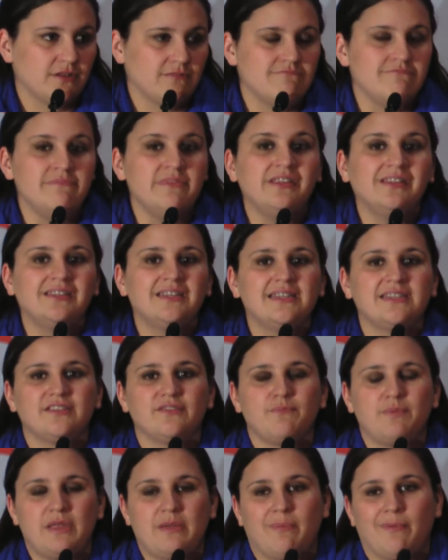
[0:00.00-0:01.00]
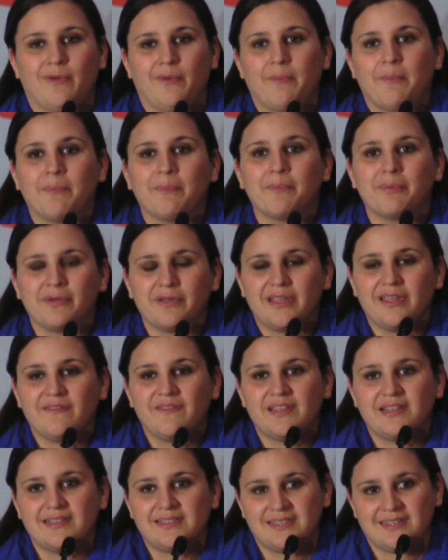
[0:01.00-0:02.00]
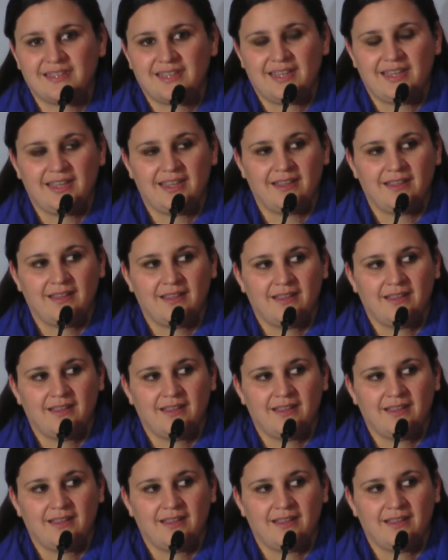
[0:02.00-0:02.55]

Millions of people previously